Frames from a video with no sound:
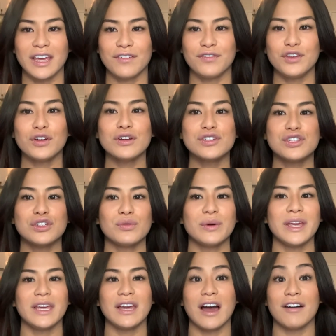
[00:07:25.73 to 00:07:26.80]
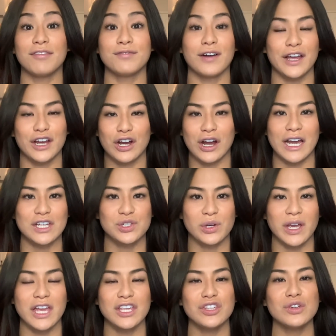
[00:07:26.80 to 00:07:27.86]
If you're doing a fire
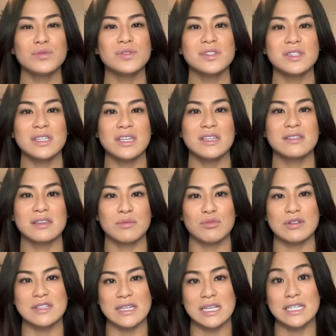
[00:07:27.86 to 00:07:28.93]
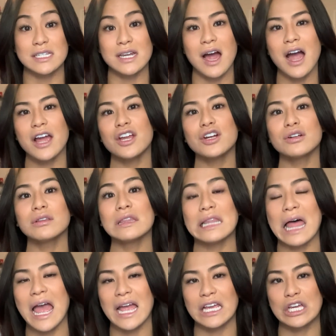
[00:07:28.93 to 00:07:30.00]
hydrant and you see someone's entire
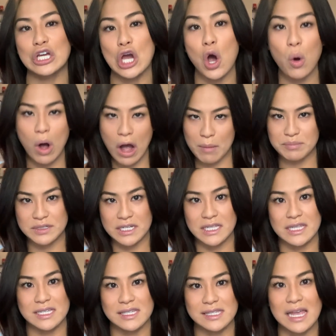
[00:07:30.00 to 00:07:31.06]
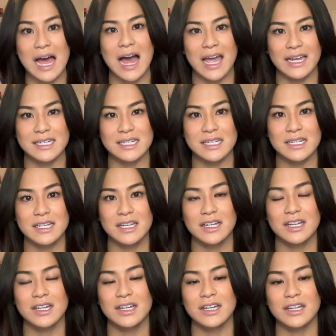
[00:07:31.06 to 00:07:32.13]
leg go up to the side,
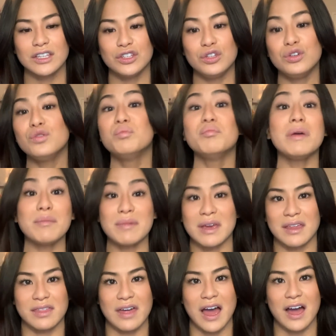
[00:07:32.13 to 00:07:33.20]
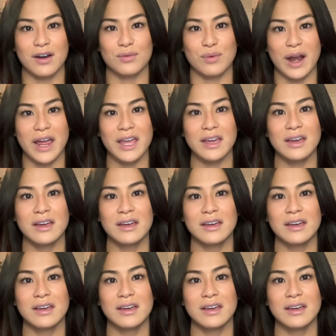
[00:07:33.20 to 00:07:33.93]
you mimic that, right?